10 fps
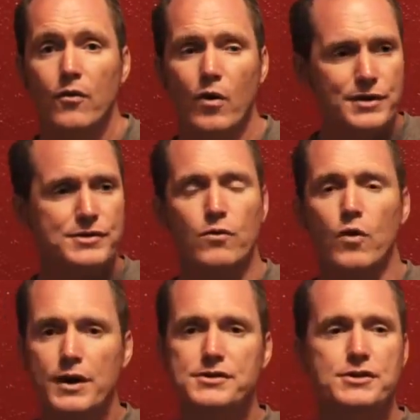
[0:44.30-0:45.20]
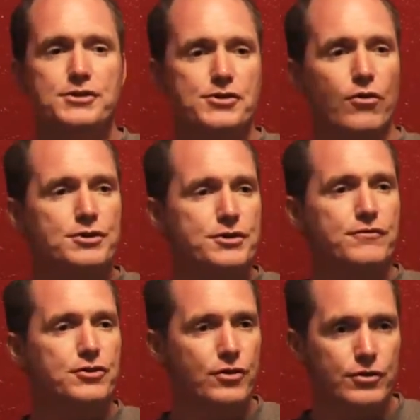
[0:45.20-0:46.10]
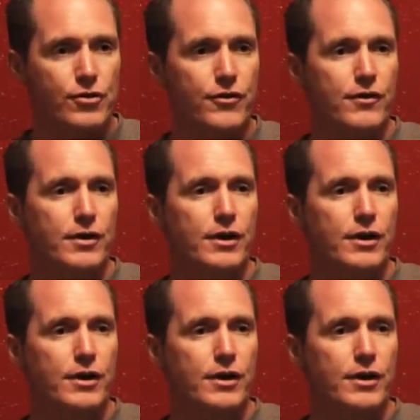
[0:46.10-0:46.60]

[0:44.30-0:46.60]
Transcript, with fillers: what is, what is the source of truth?